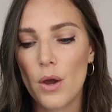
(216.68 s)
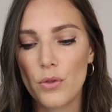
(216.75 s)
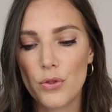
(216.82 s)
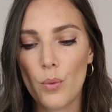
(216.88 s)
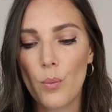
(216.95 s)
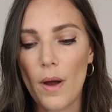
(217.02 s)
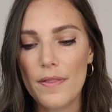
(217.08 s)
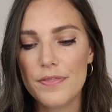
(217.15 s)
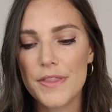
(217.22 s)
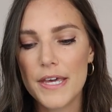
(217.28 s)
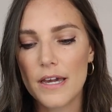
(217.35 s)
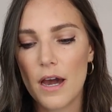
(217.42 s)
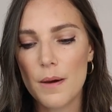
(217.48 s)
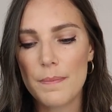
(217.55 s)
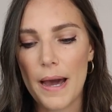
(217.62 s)
The one
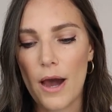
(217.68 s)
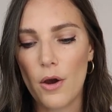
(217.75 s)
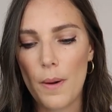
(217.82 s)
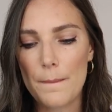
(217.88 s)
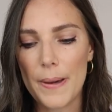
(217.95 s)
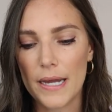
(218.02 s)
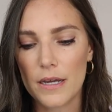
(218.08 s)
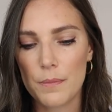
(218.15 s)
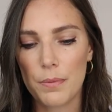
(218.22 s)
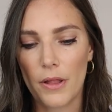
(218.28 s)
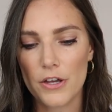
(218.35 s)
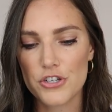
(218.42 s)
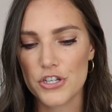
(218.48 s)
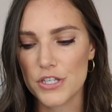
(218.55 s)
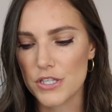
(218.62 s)
thing about Becca
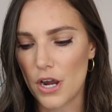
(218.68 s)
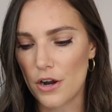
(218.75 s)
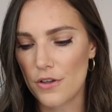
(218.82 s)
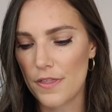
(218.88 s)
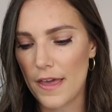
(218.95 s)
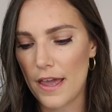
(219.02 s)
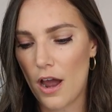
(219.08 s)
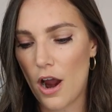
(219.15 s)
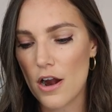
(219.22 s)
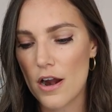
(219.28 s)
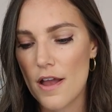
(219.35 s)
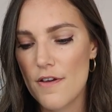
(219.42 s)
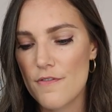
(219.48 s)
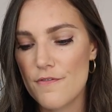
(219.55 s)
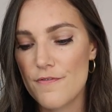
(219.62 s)
blushes are they
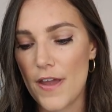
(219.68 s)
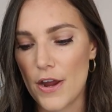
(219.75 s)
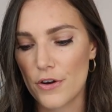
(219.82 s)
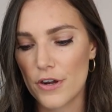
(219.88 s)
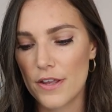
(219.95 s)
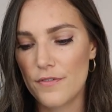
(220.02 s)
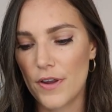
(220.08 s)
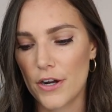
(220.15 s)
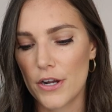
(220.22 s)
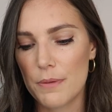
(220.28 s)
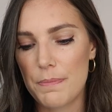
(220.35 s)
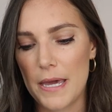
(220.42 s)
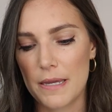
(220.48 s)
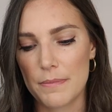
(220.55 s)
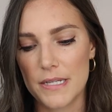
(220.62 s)
are very, very
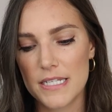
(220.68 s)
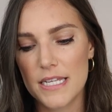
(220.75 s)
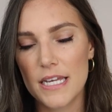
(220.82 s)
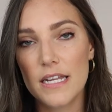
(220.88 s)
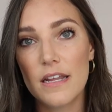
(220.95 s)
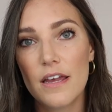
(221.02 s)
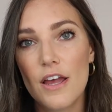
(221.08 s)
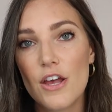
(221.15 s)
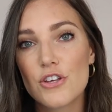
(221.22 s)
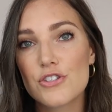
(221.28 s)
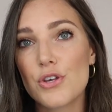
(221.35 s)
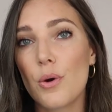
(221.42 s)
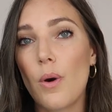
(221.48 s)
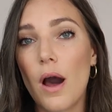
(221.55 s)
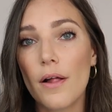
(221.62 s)
pigmented,
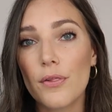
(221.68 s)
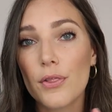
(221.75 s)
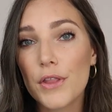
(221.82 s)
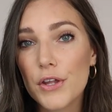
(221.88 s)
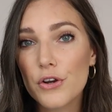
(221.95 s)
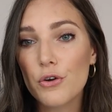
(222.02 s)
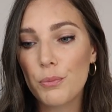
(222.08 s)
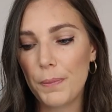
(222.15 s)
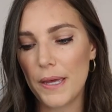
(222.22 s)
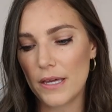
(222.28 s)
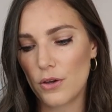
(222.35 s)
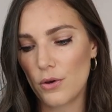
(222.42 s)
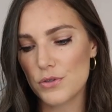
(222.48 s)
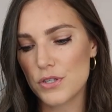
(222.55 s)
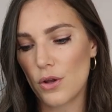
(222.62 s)
so a little bit
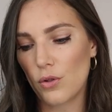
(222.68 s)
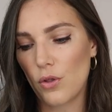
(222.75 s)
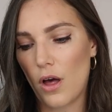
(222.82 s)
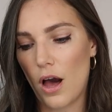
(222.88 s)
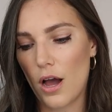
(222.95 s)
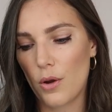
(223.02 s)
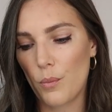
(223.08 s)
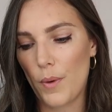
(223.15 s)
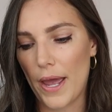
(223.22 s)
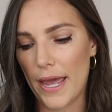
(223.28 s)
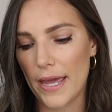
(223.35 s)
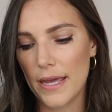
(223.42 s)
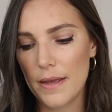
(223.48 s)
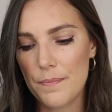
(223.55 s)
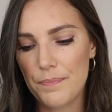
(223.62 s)
goes a long
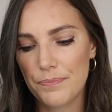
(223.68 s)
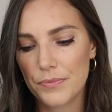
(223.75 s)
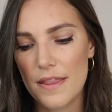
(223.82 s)
way.